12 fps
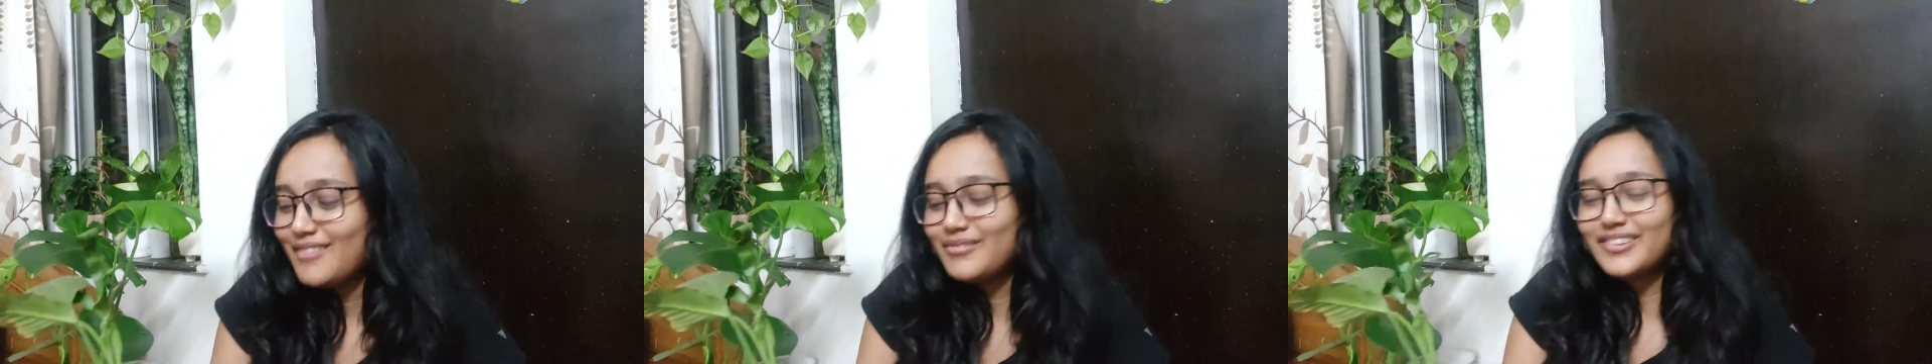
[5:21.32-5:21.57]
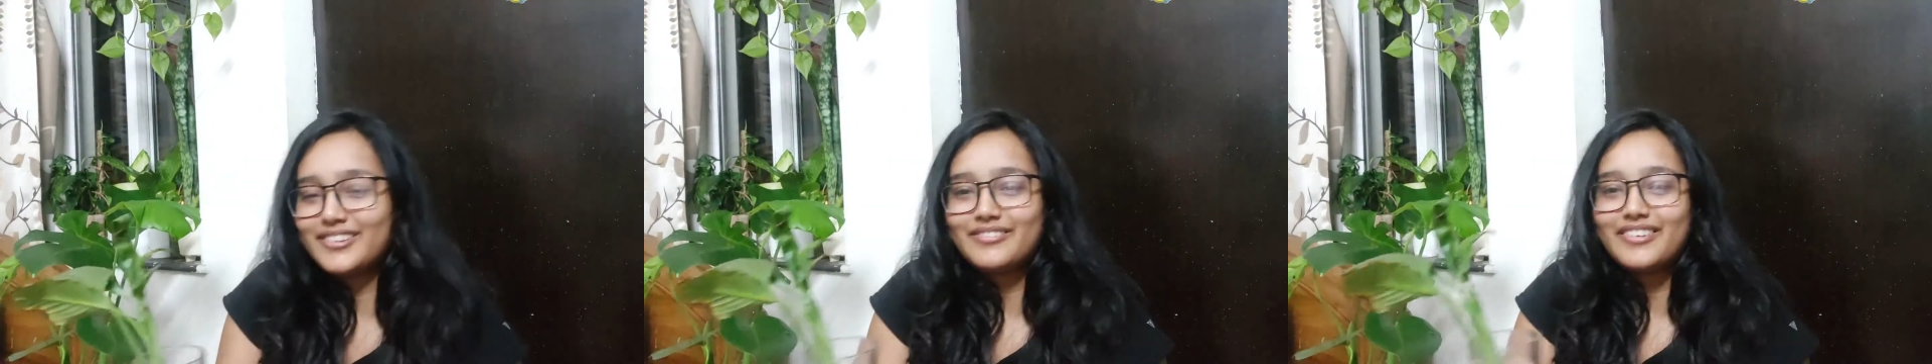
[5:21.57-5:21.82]

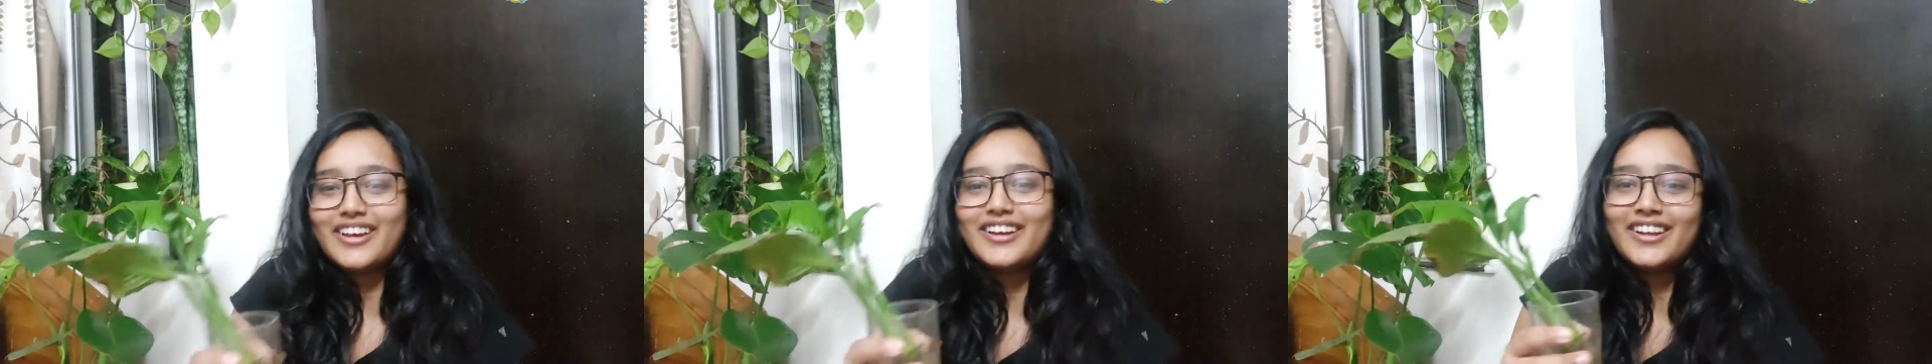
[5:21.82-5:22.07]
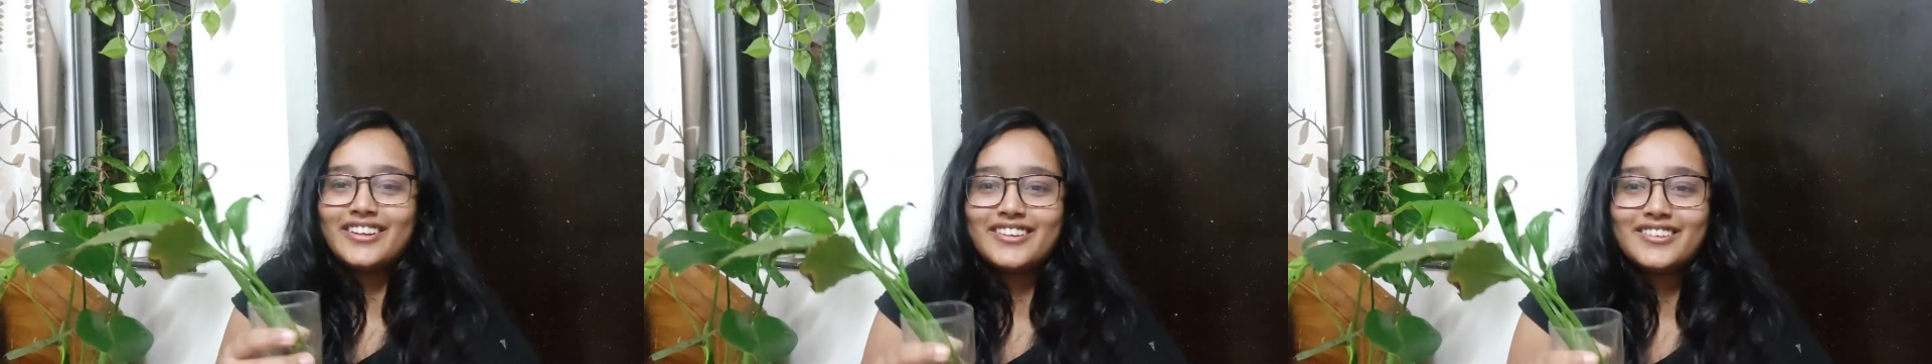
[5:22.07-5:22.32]
Just
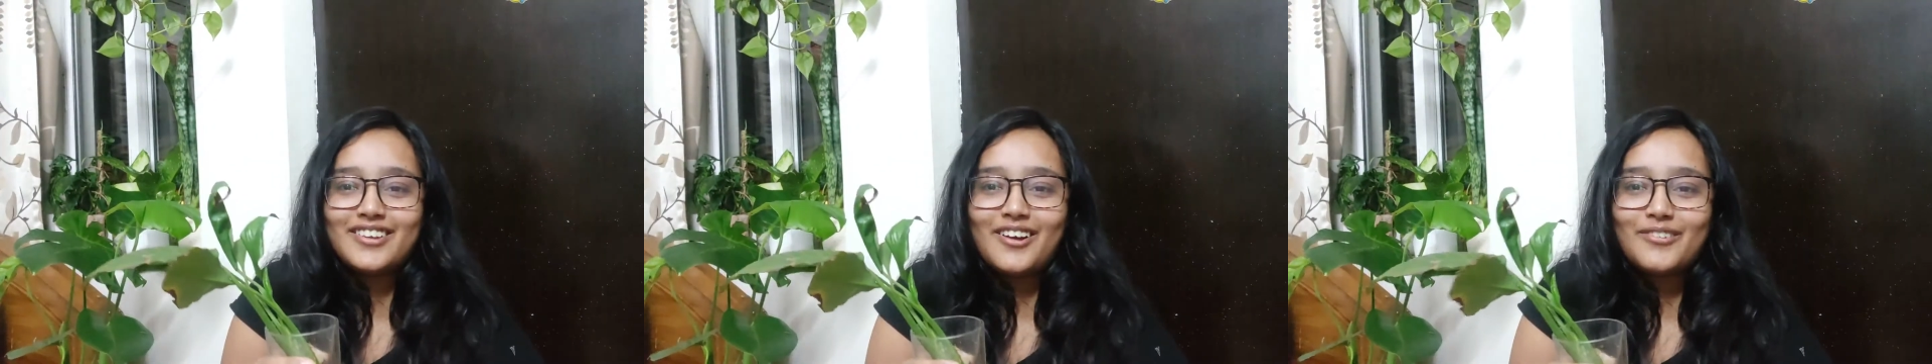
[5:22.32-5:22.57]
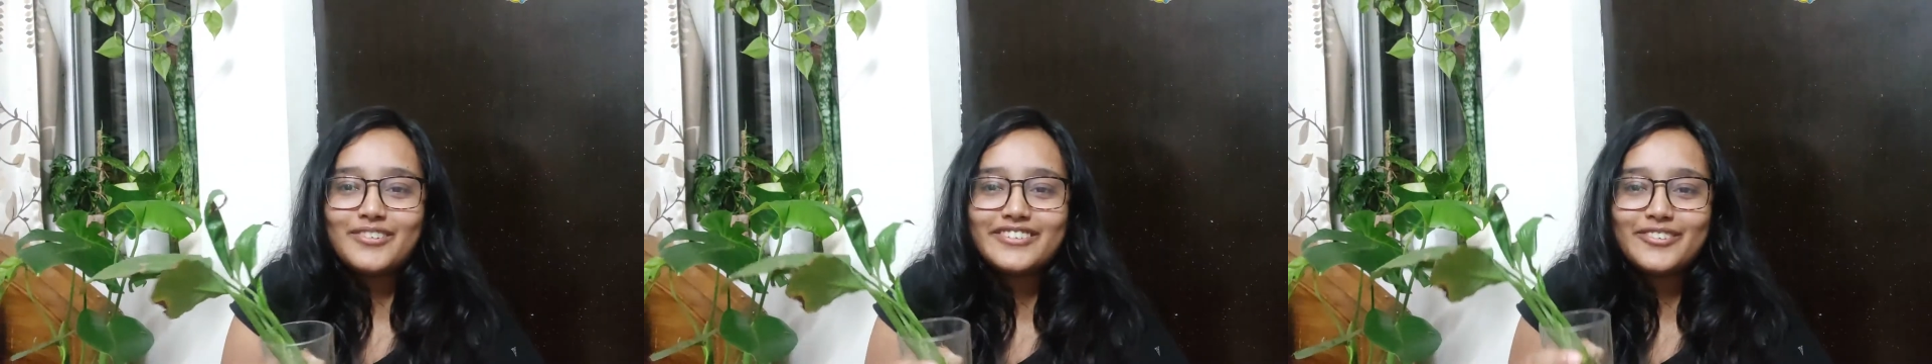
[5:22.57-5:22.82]
figuring this
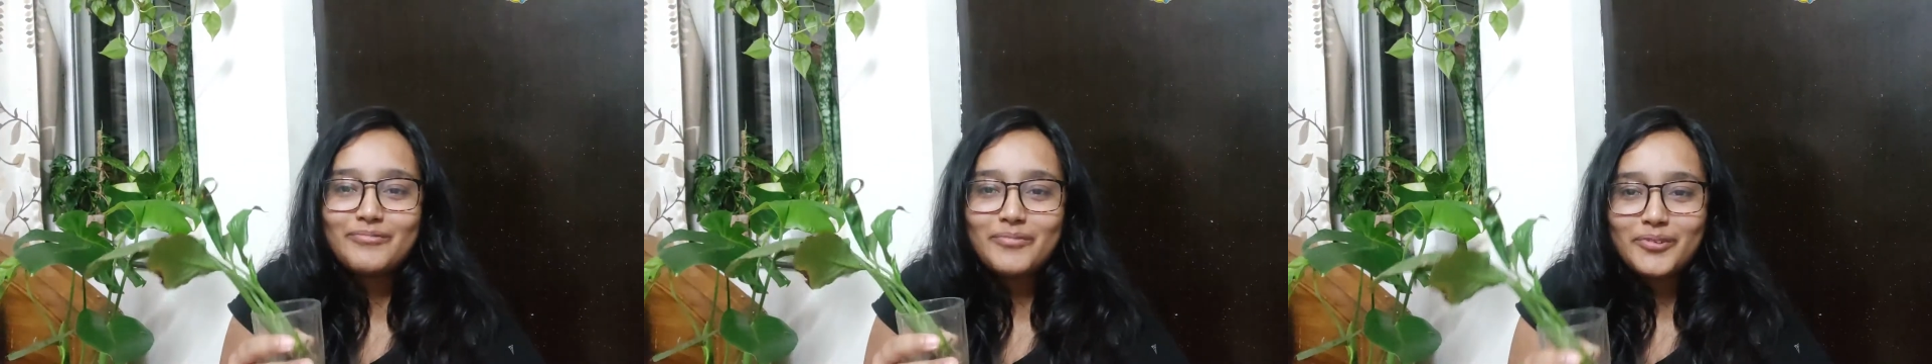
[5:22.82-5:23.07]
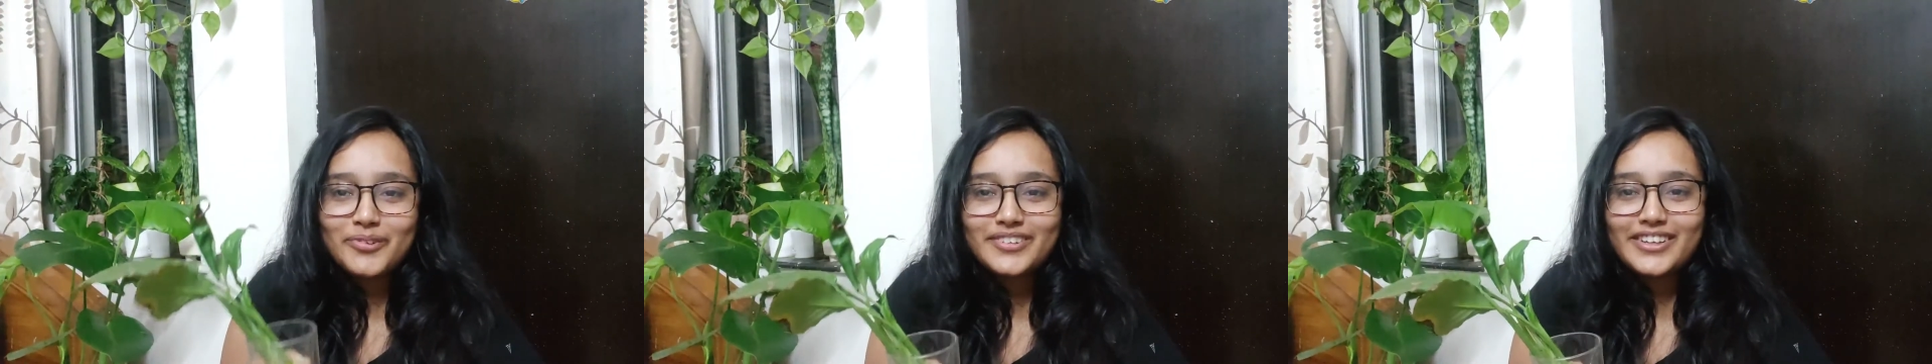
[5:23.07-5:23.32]
out. So
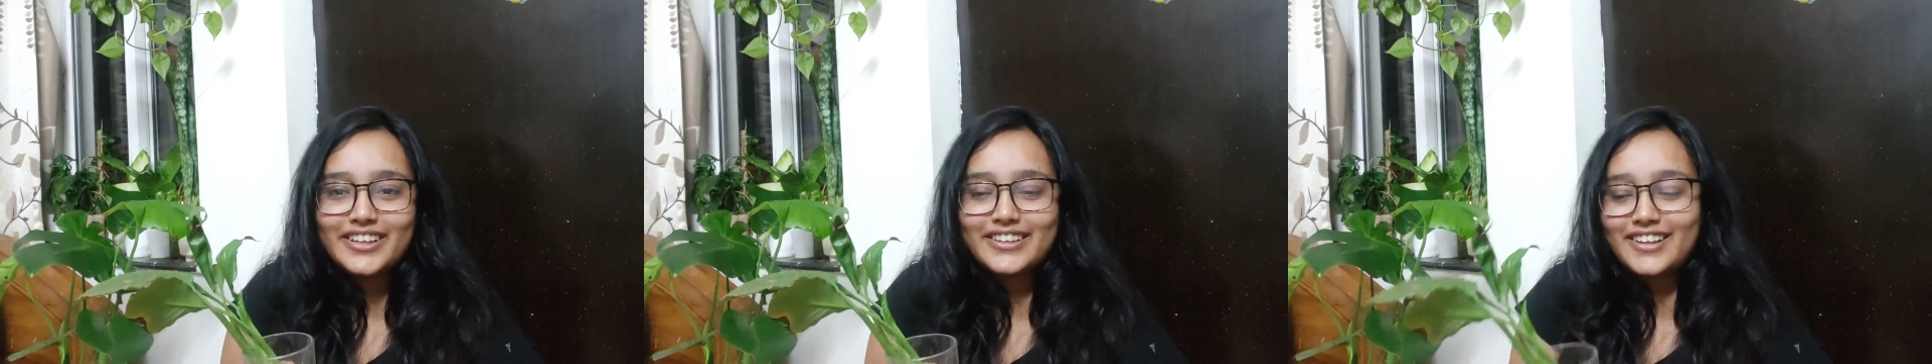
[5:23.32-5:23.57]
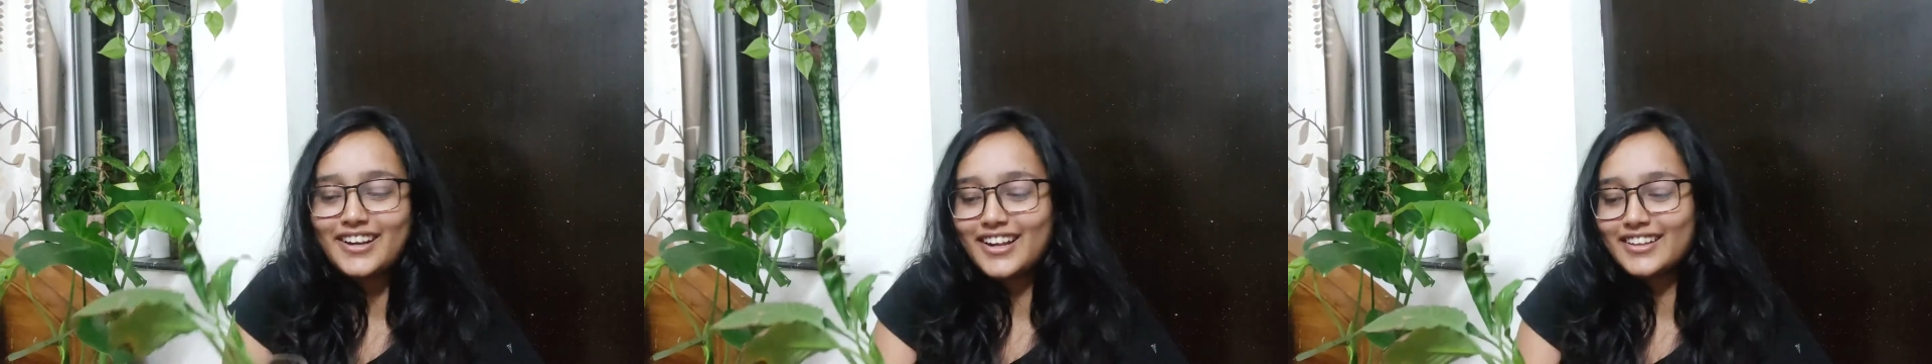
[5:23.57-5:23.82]
most
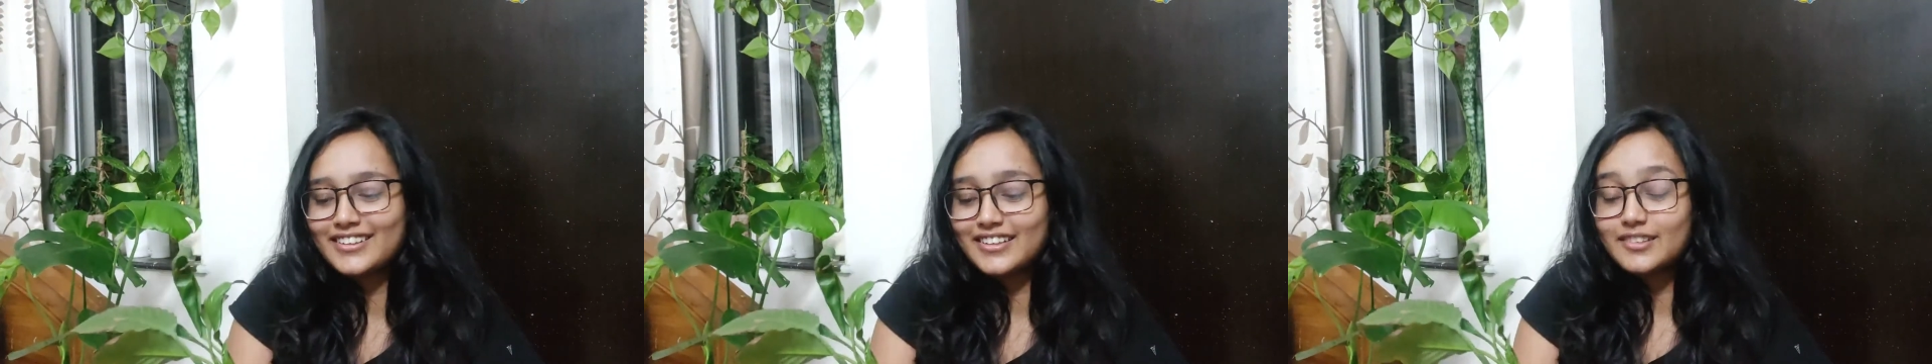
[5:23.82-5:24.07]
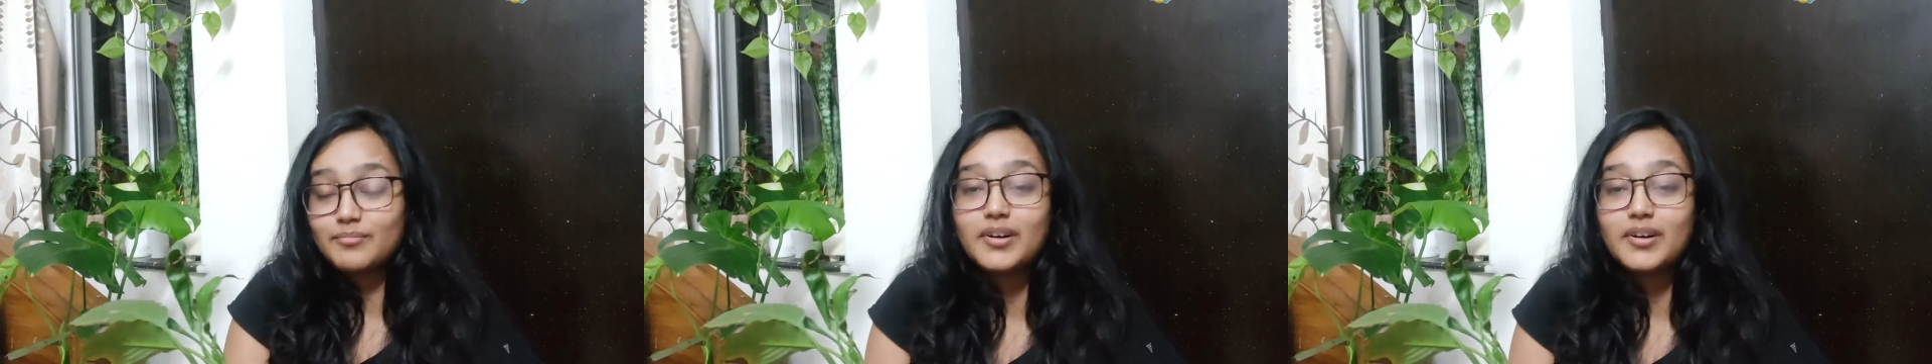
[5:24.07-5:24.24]
days are like this,